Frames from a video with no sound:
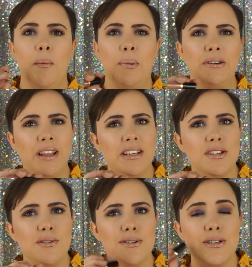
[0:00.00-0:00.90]
birthday
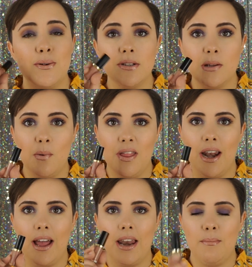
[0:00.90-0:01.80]
suit, so it's the one
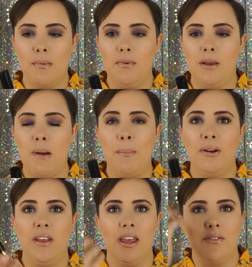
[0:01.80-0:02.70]
that I got in my
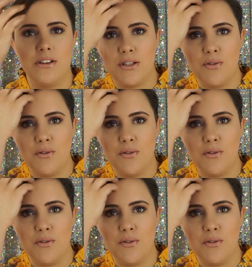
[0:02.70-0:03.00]
birthday gift at